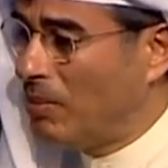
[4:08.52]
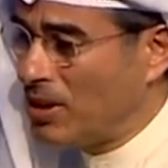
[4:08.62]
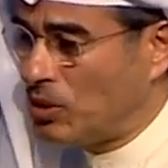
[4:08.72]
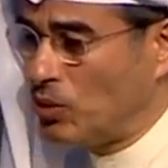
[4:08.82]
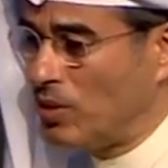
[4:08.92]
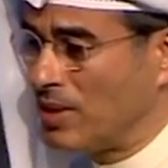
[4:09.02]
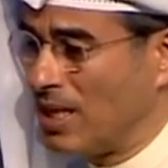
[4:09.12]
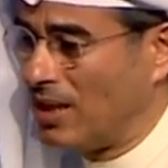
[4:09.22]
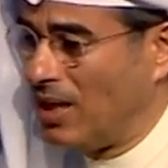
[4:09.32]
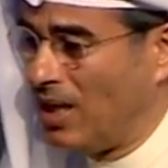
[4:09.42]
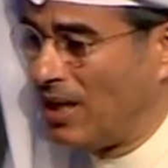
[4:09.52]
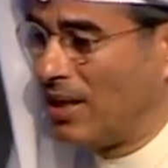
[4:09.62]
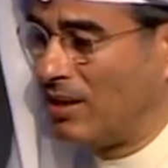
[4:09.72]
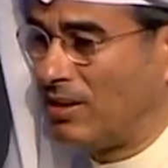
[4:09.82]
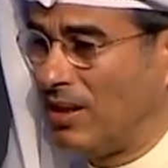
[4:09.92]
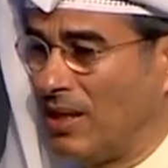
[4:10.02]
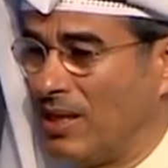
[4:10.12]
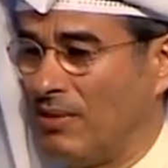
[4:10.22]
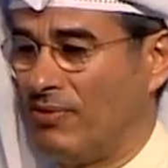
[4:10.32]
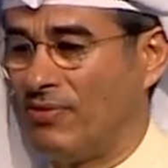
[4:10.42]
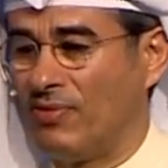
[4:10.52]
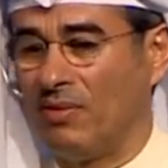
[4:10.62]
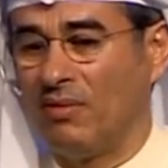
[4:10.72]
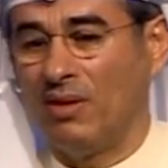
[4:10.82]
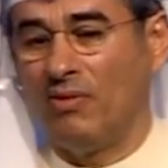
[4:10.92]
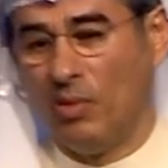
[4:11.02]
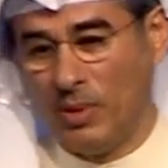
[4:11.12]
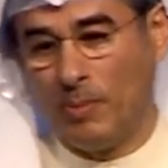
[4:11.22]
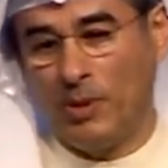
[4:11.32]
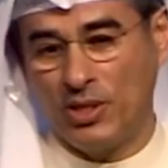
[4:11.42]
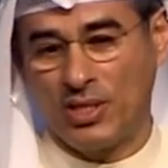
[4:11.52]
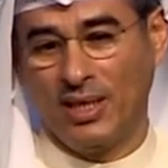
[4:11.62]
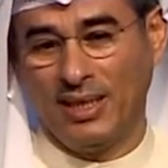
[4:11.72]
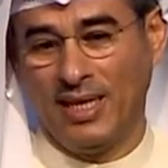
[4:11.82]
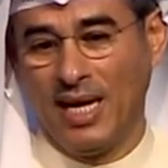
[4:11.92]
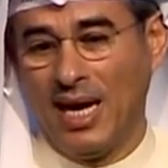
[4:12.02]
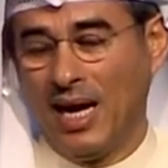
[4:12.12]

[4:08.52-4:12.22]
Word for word: But the truth is that I think, I think for me personally,